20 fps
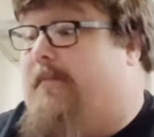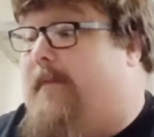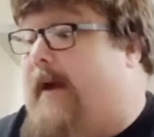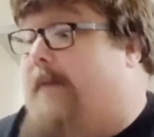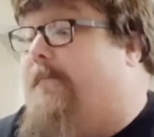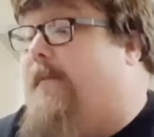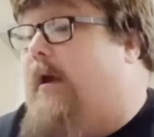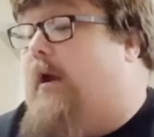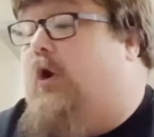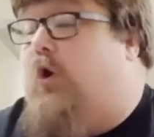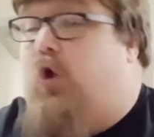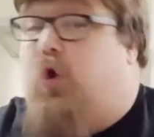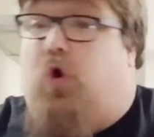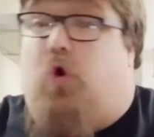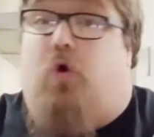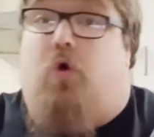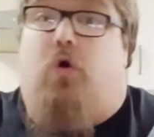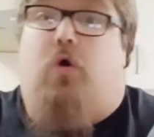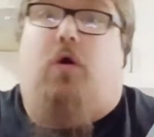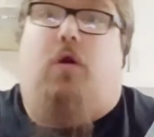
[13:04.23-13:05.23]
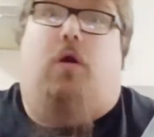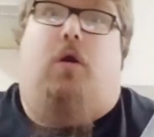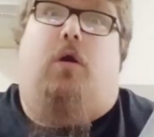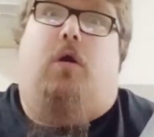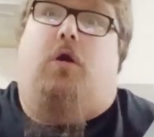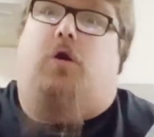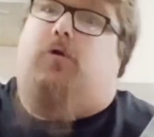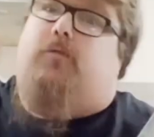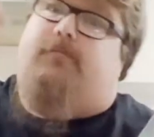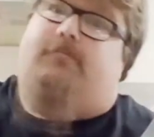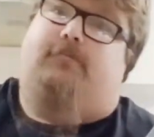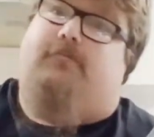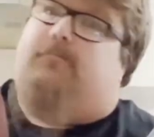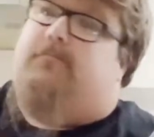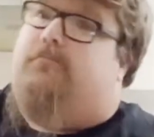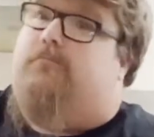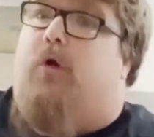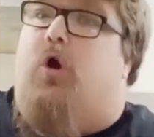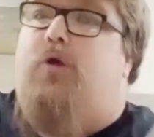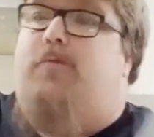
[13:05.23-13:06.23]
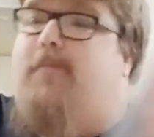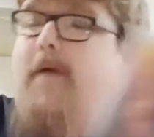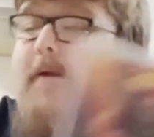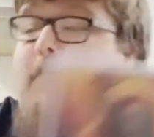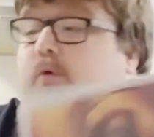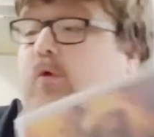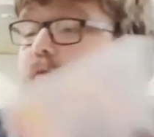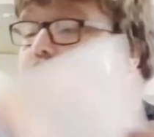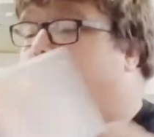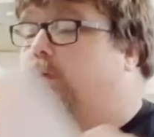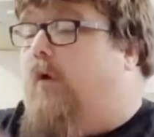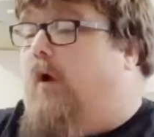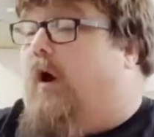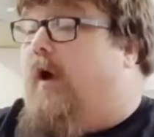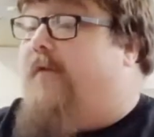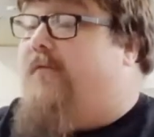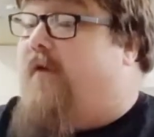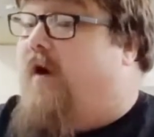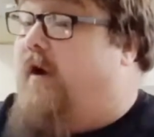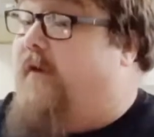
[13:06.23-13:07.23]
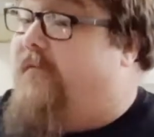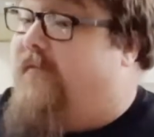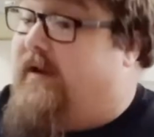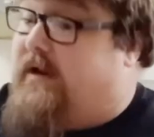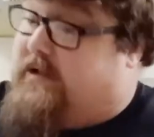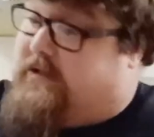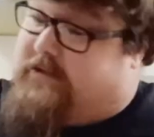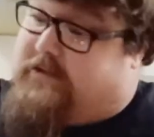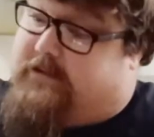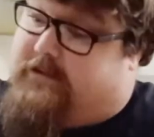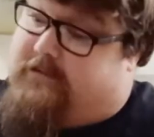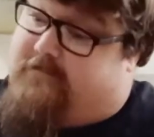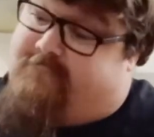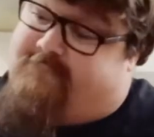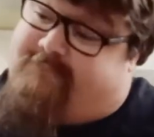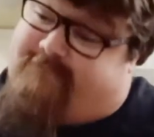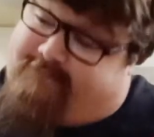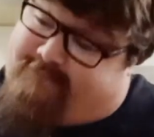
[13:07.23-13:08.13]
the Batman lore, most people in real life are villains.